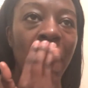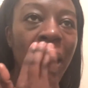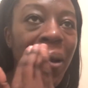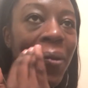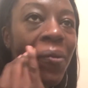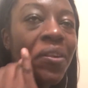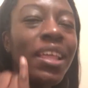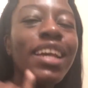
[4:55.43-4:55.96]
I
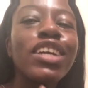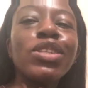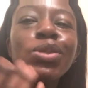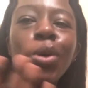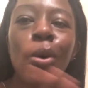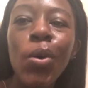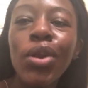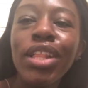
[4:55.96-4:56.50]
don't, like, a
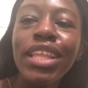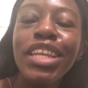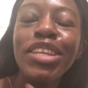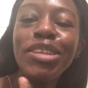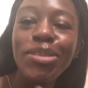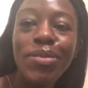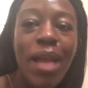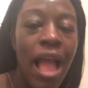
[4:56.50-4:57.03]
totally
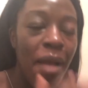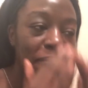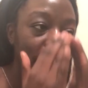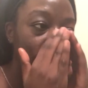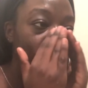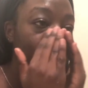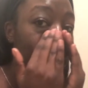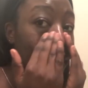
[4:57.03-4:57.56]
new
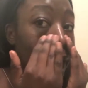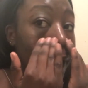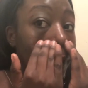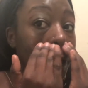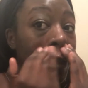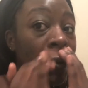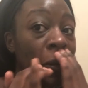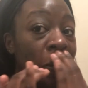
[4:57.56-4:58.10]
atmosphere. I
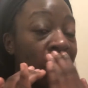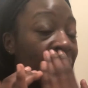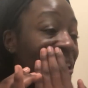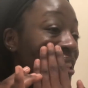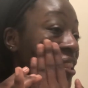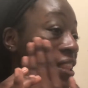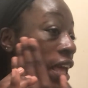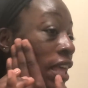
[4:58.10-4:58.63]
really wanted
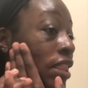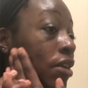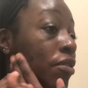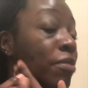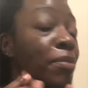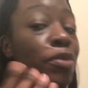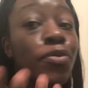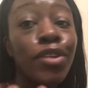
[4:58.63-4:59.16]
to, I thought
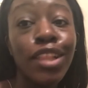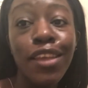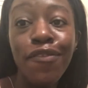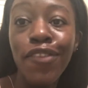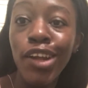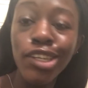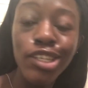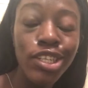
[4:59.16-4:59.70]
would be really
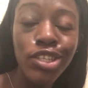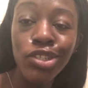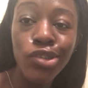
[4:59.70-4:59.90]
fun to